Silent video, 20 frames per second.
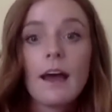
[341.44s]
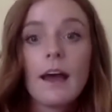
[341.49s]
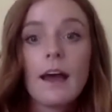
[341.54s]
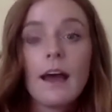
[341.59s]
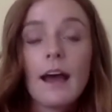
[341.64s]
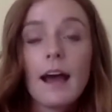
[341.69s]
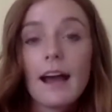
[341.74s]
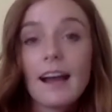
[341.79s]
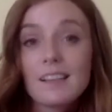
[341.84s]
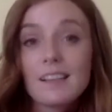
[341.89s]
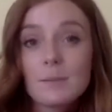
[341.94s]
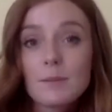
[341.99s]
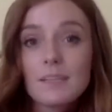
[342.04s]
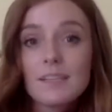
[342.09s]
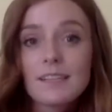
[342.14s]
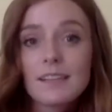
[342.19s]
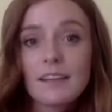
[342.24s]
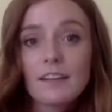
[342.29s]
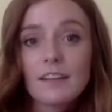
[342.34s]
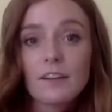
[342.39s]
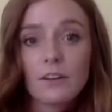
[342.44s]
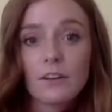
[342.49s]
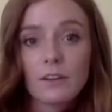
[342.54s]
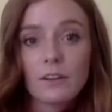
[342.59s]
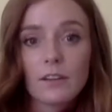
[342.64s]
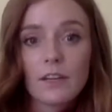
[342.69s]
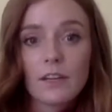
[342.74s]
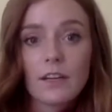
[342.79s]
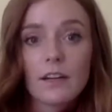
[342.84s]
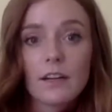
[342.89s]
As we stated
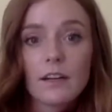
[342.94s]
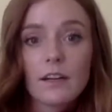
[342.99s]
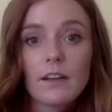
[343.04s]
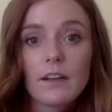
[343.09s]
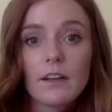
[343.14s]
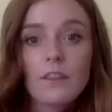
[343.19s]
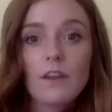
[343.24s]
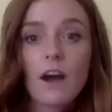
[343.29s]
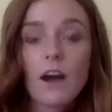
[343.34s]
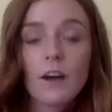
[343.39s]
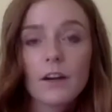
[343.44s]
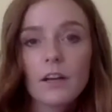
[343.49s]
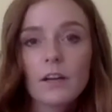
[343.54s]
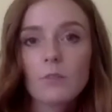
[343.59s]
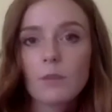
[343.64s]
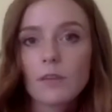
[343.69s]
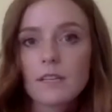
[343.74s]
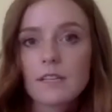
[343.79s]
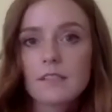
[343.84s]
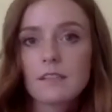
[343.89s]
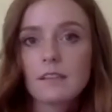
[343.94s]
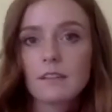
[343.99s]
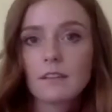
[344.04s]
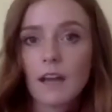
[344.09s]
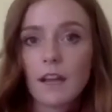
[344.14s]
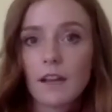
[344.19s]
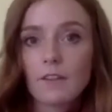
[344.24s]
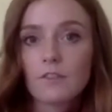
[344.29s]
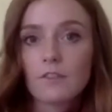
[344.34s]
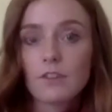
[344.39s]
earlier, the Honor Code places a
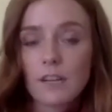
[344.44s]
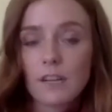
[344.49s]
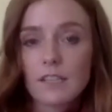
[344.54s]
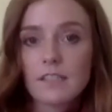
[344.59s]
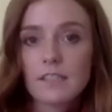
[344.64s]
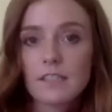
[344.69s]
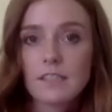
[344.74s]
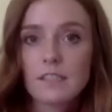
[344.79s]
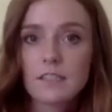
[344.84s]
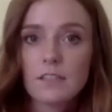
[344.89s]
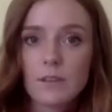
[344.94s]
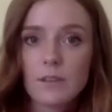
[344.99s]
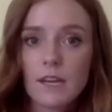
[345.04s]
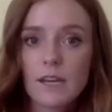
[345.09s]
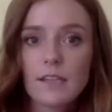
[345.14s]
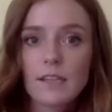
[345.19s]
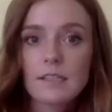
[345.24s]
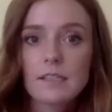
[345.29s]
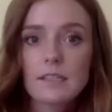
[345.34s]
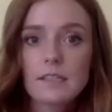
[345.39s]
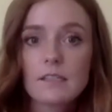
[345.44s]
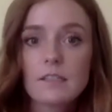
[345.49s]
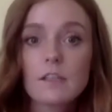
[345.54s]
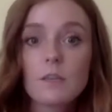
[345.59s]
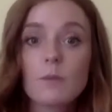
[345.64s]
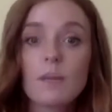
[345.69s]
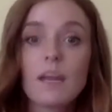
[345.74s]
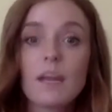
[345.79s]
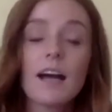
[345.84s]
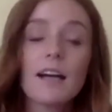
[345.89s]
lot of trust in students. So
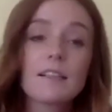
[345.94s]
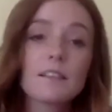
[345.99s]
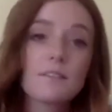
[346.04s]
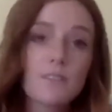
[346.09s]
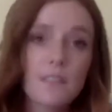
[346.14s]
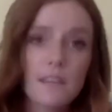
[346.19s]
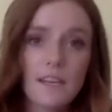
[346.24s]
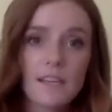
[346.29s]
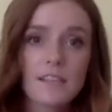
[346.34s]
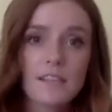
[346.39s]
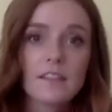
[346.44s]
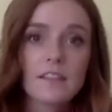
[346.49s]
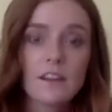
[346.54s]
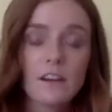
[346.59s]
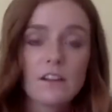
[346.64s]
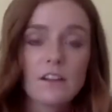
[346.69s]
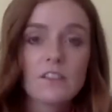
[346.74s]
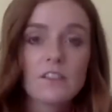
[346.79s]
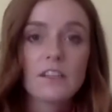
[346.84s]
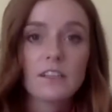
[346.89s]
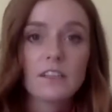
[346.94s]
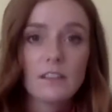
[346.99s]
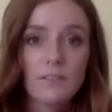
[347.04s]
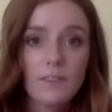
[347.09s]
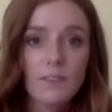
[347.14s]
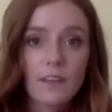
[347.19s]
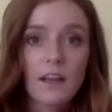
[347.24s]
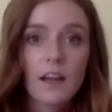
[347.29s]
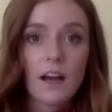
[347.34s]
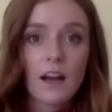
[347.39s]
because of this, there are
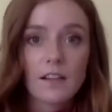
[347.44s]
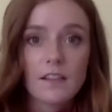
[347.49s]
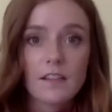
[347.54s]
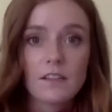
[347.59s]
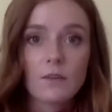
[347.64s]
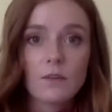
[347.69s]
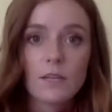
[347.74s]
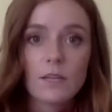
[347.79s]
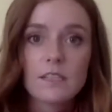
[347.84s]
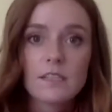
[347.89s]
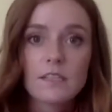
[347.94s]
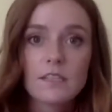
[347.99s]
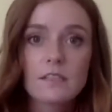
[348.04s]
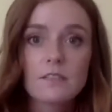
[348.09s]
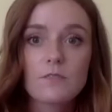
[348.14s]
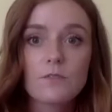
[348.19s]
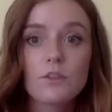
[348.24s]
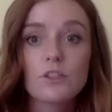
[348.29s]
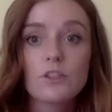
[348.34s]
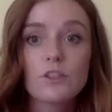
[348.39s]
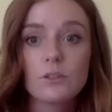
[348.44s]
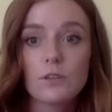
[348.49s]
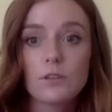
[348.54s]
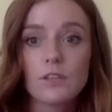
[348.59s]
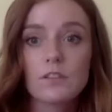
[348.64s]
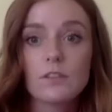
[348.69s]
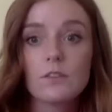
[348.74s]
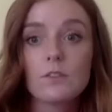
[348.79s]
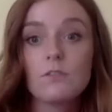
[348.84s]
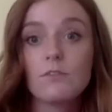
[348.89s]
significant consequences for
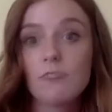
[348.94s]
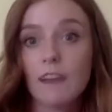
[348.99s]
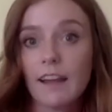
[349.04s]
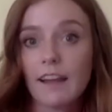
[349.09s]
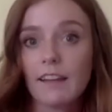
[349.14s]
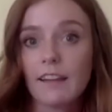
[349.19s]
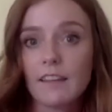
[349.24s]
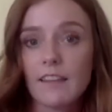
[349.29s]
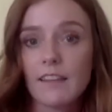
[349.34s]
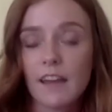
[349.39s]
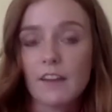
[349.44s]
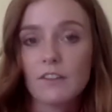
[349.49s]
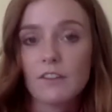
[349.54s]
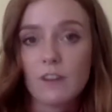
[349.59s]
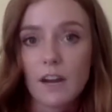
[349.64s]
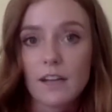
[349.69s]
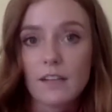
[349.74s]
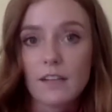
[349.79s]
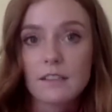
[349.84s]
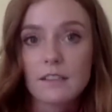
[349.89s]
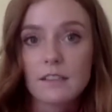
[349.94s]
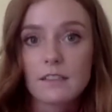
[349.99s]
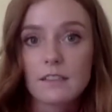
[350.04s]
students who violate that trust.